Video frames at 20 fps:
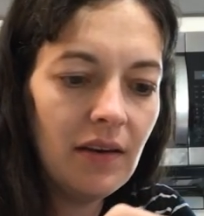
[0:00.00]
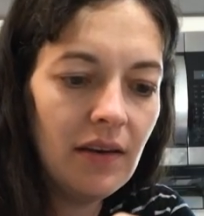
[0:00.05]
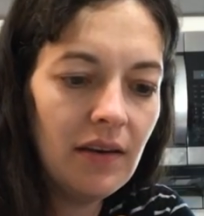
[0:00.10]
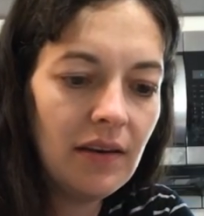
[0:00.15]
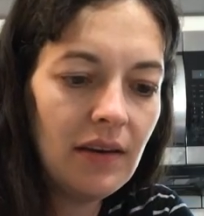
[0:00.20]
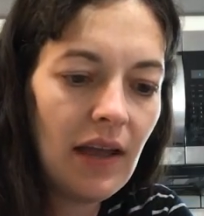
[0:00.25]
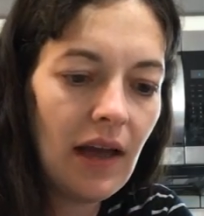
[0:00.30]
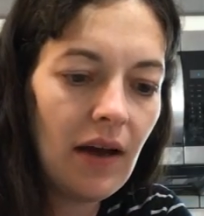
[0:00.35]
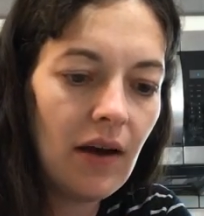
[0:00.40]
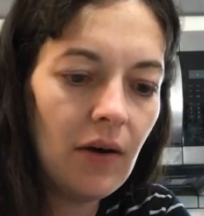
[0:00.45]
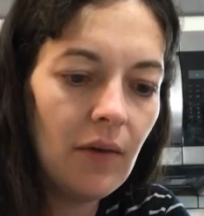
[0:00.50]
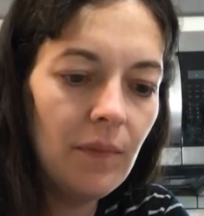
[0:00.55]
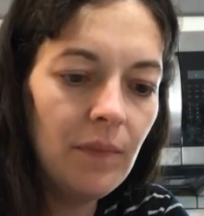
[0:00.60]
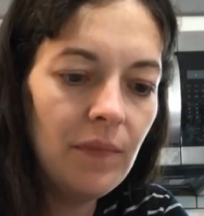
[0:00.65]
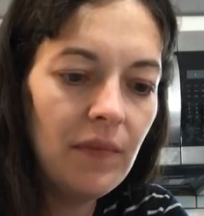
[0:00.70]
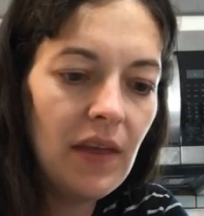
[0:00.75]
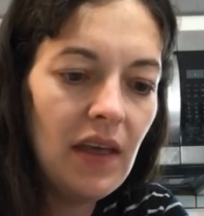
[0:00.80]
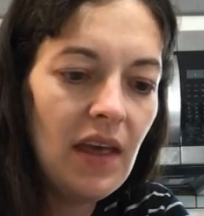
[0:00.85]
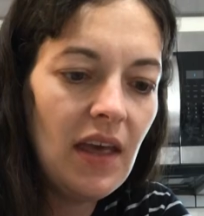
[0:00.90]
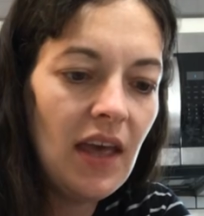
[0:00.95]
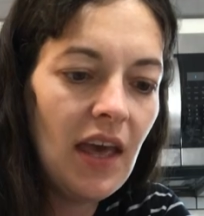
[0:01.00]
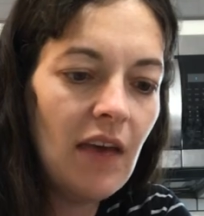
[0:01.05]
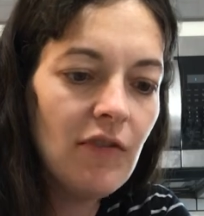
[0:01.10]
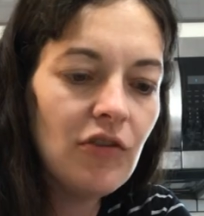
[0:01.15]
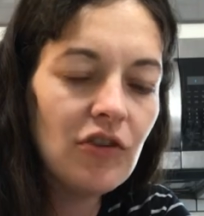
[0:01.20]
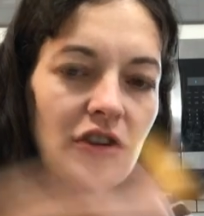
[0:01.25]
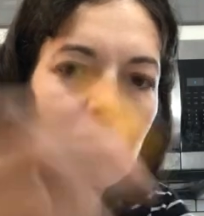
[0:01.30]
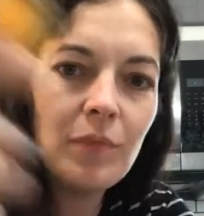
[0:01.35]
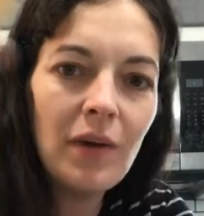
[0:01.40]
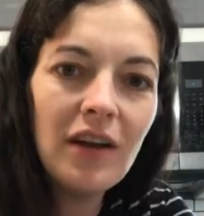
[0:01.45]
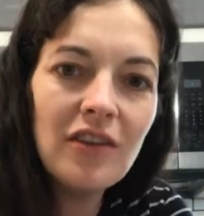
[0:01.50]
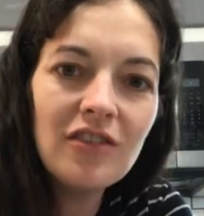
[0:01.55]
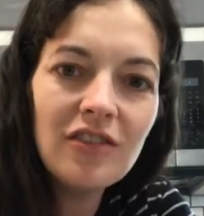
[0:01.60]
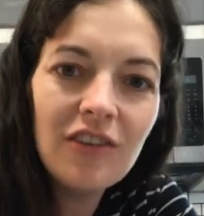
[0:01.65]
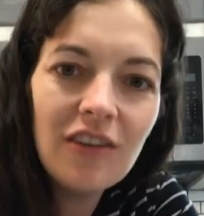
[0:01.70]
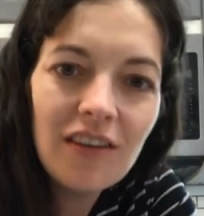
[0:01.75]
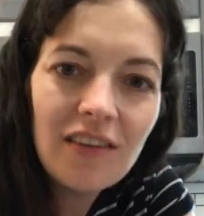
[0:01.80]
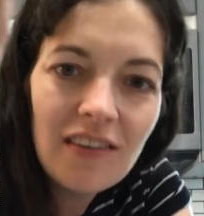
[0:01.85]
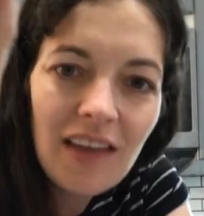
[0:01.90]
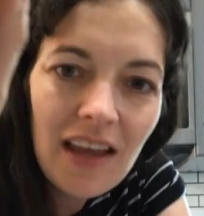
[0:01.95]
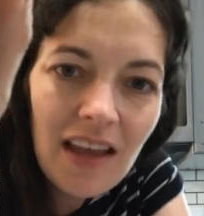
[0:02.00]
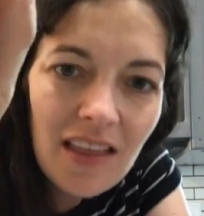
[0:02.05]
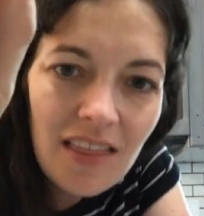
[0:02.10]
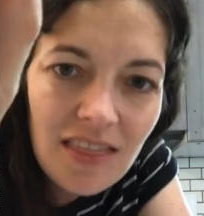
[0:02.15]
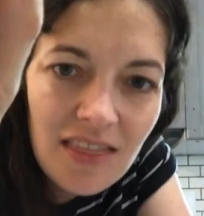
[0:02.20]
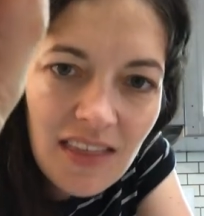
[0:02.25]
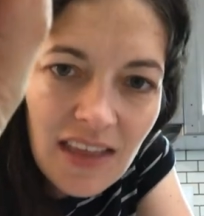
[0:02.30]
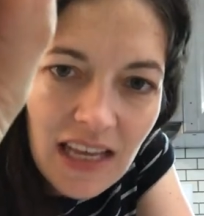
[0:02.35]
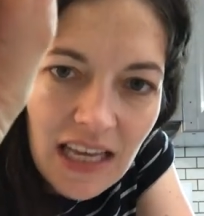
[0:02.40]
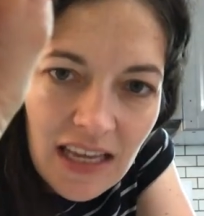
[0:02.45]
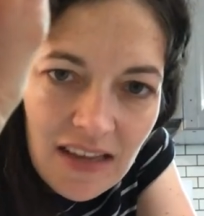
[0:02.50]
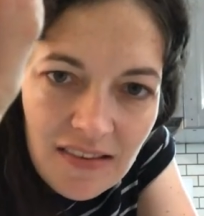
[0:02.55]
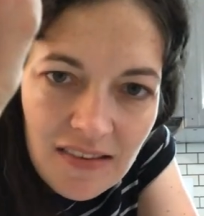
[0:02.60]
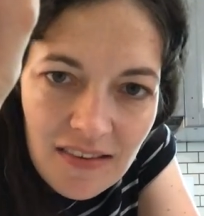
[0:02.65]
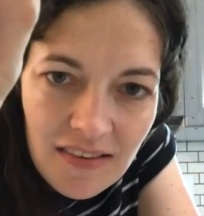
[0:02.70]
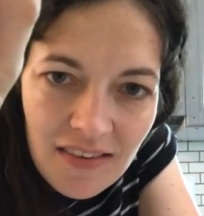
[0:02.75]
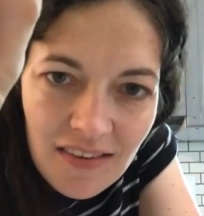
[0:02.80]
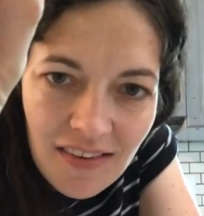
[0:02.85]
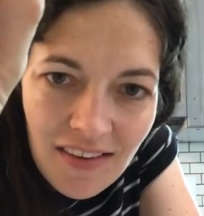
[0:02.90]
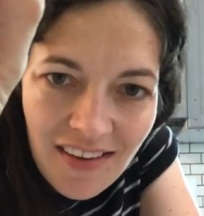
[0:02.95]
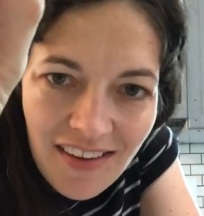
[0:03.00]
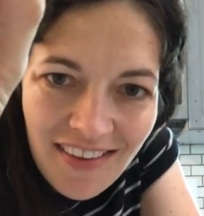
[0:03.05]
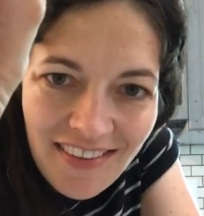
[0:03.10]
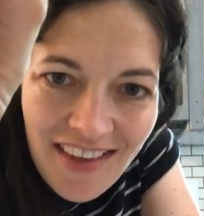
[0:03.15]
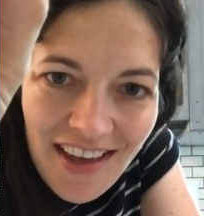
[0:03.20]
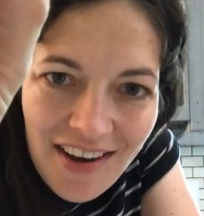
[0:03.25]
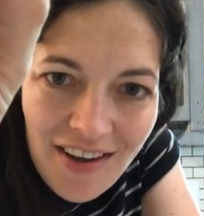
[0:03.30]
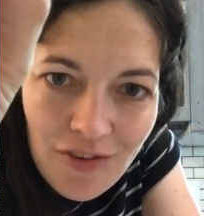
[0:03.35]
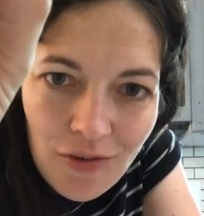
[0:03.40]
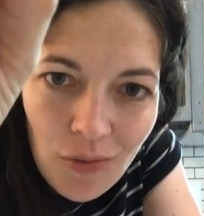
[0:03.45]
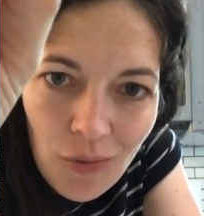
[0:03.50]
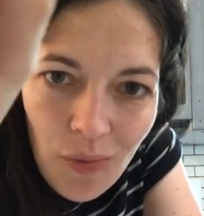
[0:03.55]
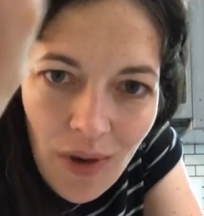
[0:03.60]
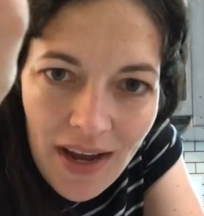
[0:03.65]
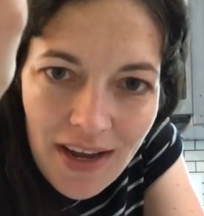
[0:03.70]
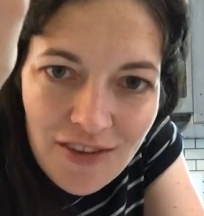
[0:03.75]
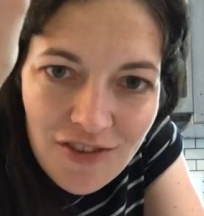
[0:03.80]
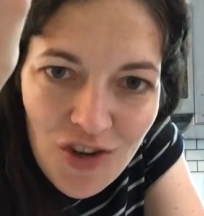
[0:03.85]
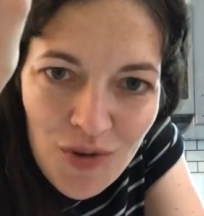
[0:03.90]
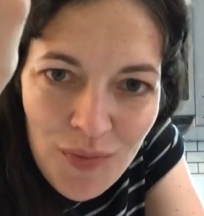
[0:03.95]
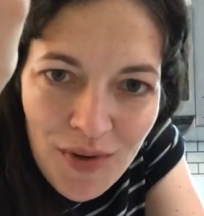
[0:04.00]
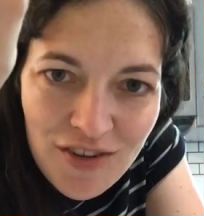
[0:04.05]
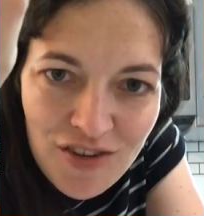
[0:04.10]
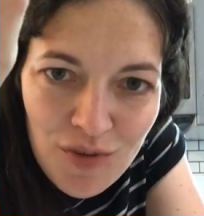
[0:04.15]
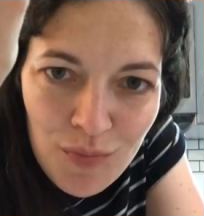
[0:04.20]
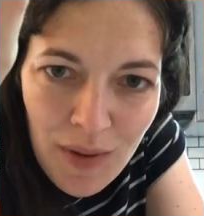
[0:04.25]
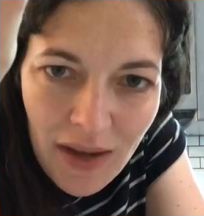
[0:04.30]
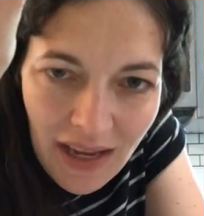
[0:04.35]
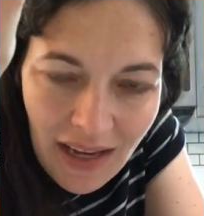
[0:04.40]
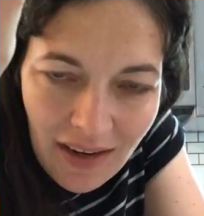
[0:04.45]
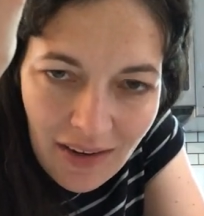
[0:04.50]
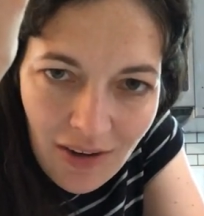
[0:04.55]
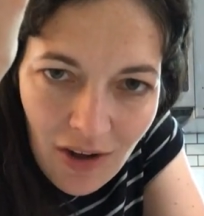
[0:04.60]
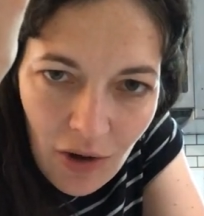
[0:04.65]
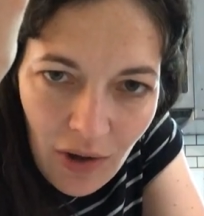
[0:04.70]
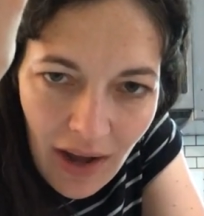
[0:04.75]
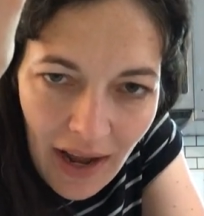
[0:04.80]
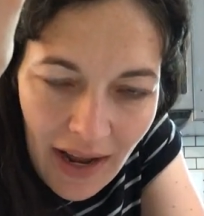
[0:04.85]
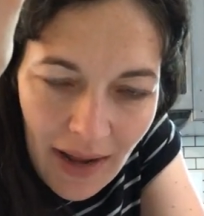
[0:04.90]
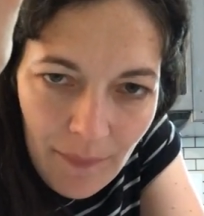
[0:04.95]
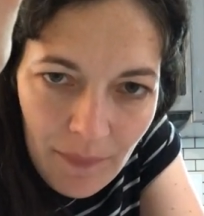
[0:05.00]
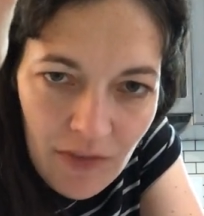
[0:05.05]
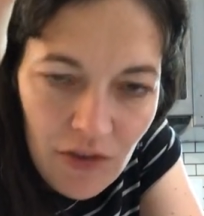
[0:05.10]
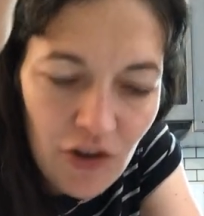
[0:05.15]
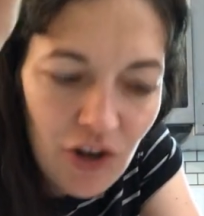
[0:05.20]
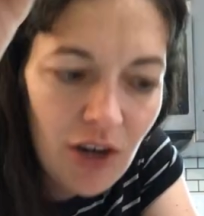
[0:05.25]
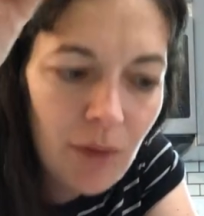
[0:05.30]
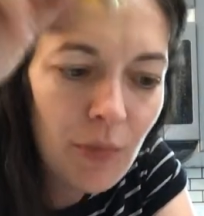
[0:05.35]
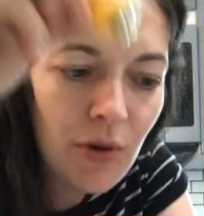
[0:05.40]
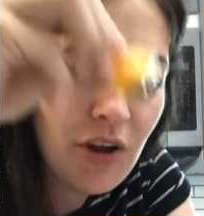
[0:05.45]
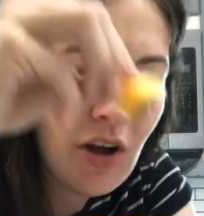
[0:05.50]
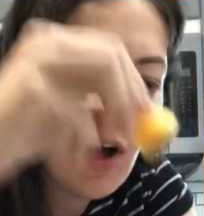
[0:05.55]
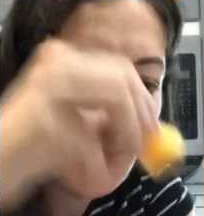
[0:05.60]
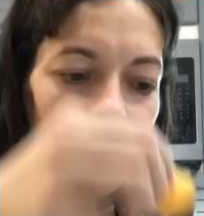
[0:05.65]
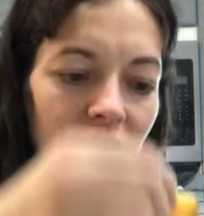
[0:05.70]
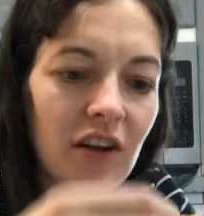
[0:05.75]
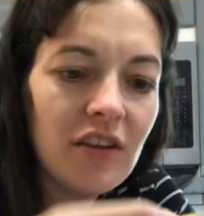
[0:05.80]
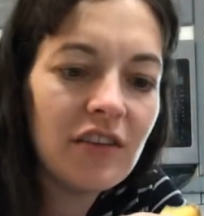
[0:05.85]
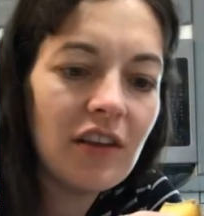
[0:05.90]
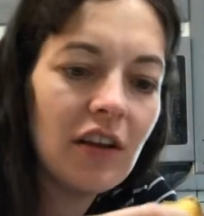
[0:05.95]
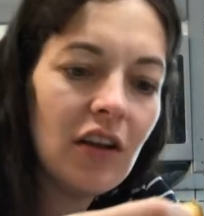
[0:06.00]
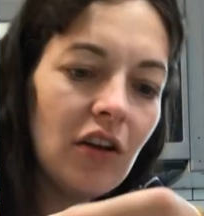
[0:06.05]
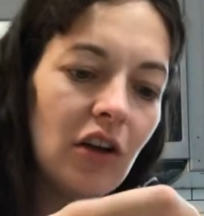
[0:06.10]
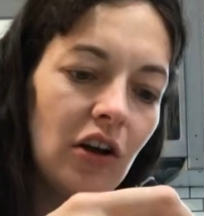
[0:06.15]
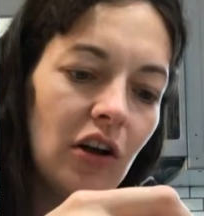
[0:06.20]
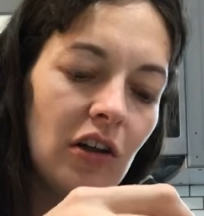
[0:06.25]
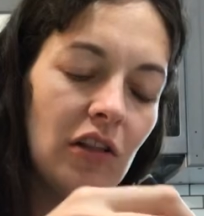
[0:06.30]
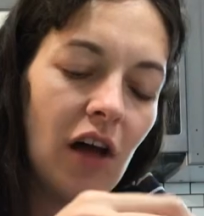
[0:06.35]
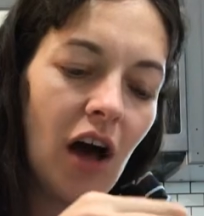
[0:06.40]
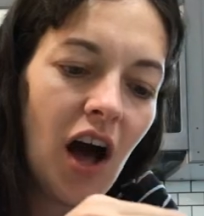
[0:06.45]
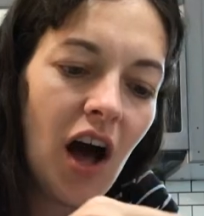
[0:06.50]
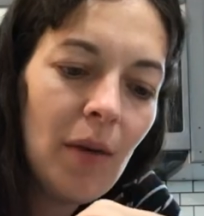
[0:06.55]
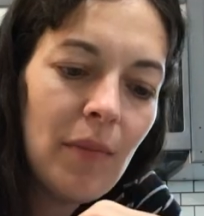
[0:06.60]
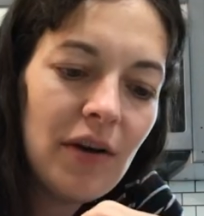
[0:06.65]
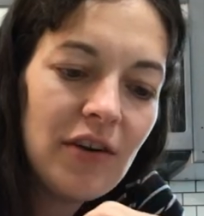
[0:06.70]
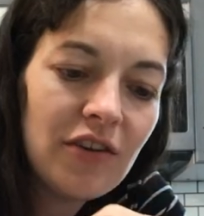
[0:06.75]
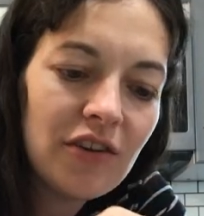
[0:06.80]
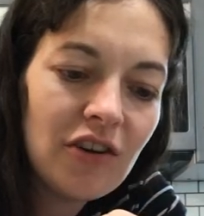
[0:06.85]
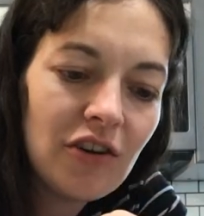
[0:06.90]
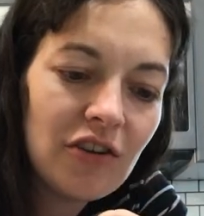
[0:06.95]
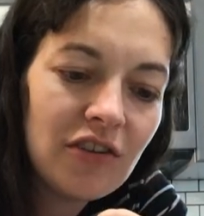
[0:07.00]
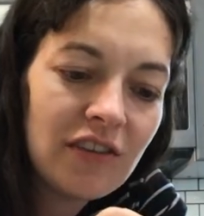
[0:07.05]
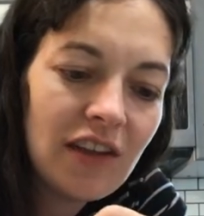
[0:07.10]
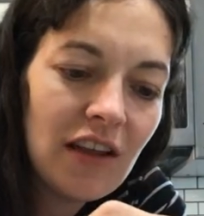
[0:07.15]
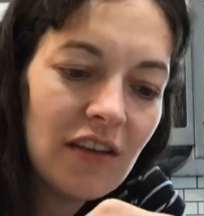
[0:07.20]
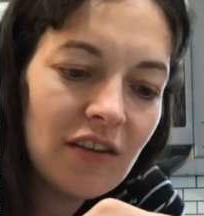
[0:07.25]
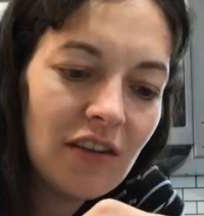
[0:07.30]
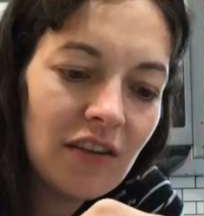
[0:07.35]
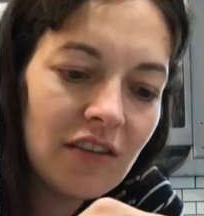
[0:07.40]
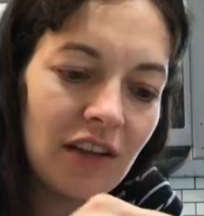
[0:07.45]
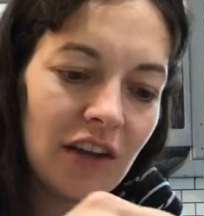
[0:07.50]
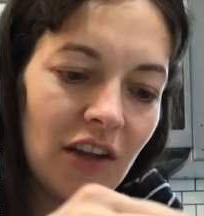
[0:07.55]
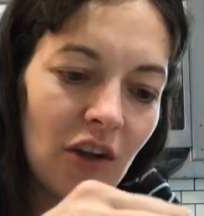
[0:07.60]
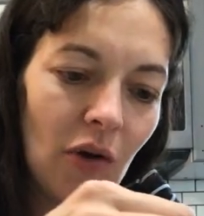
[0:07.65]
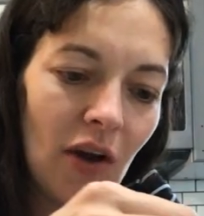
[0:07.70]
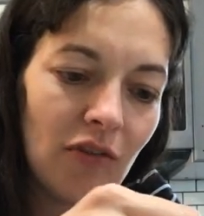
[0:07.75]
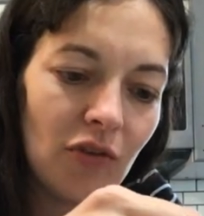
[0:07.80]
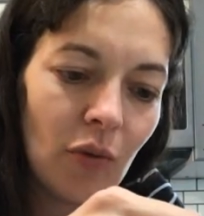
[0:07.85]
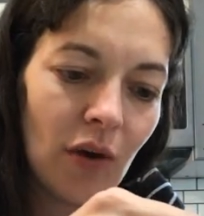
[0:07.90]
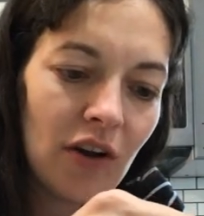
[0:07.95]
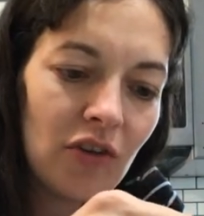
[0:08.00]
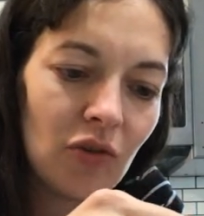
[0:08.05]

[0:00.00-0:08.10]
Now, if your sponge looks like this, that is way too much paint, okay? You're gonna put it on there, it's gonna glob under your stencil, it's gonna go everywhere.